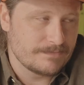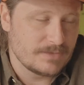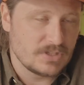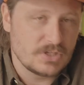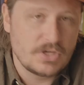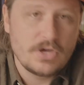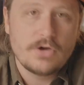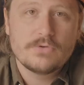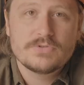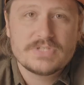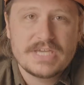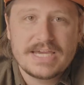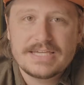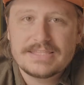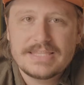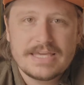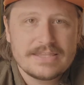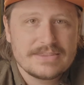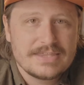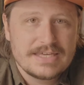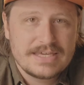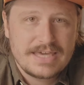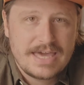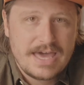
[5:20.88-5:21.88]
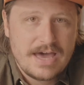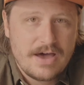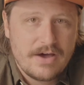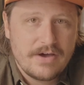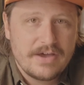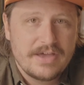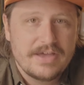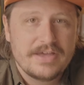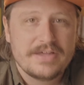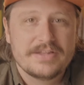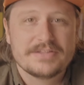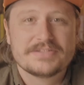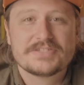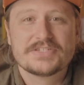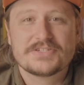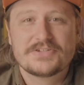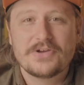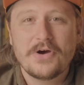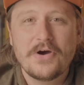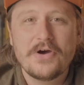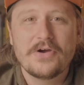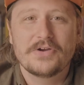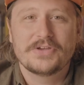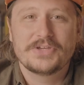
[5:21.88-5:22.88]
Go take that thing out and
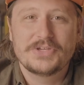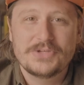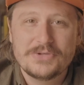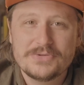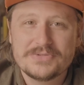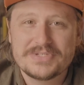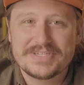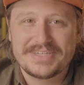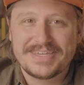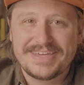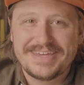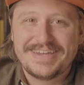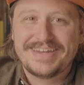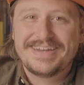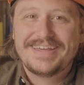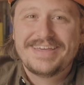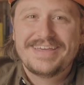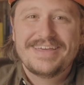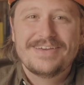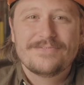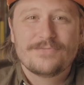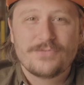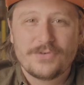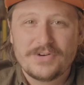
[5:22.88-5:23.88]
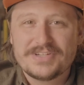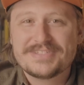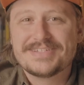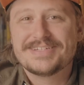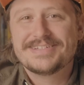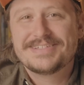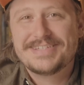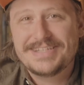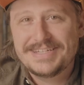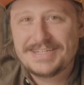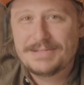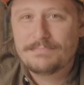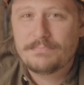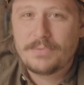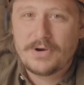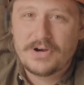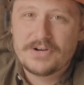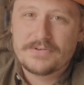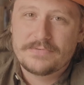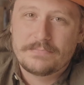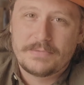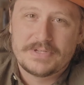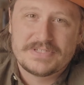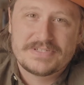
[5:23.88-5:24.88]
start using it for its intended
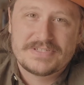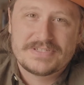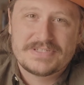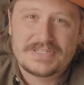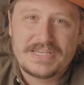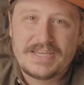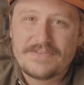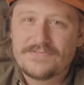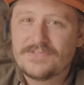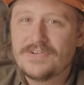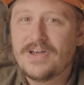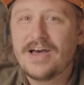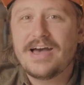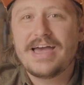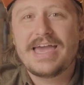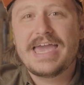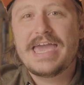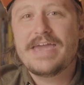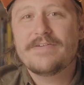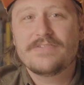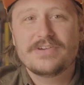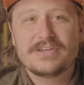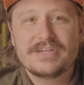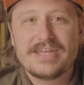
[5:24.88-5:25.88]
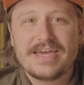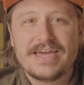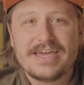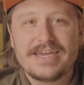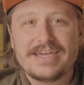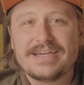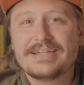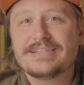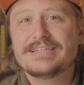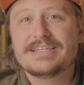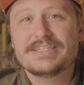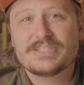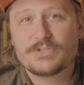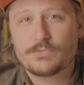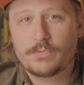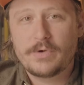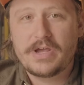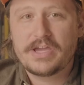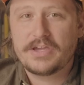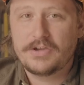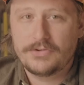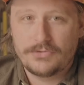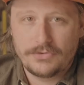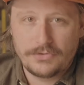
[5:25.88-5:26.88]
purpose. If not every day, at least
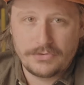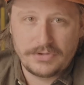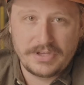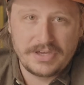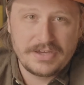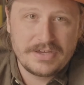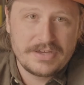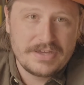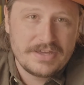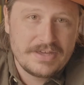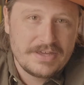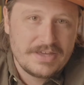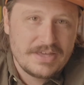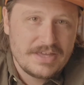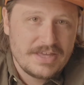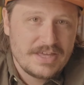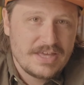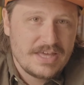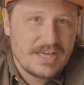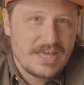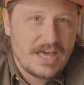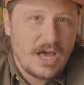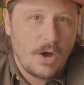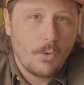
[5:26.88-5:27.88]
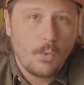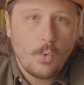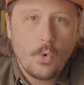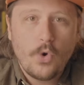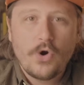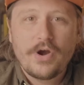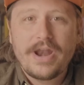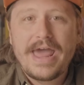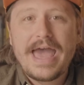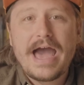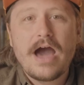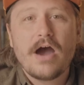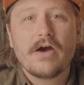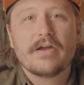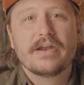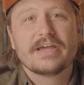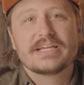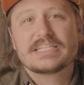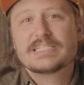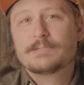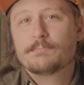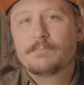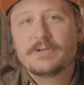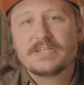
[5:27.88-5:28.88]
regularly. A worn out,
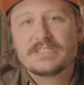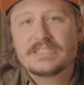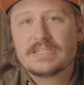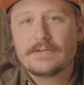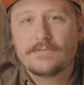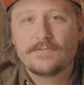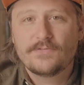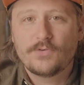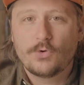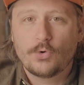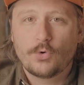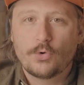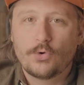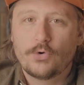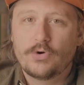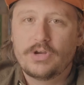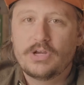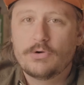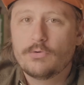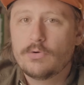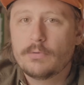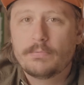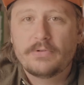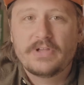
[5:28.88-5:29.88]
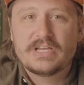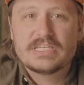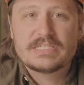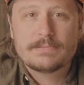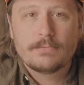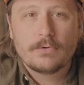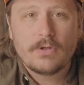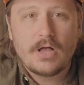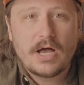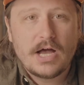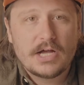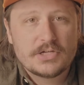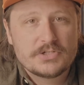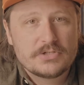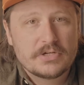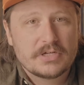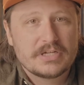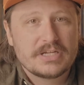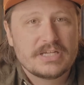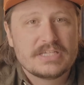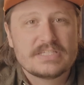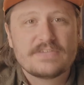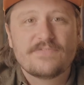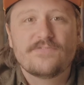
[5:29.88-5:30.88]
expensive, or irreplaceable
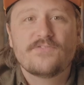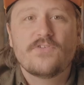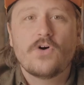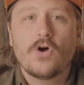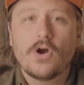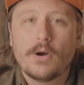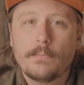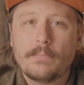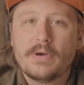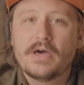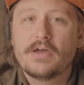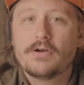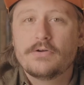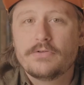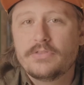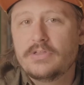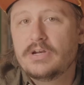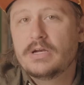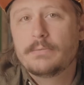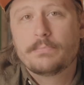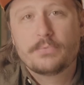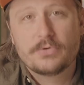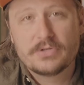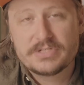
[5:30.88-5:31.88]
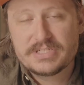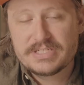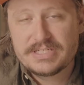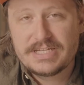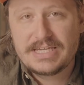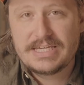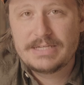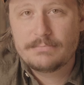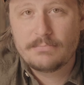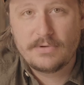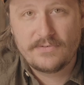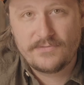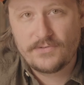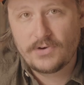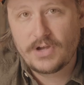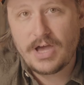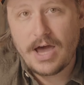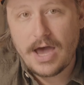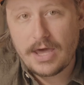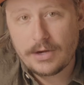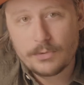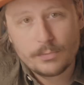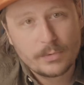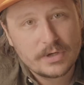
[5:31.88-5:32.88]
object is far better than a pristine but
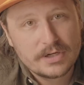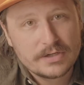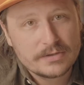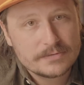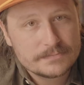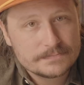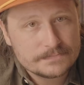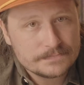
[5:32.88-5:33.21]
forgotten one.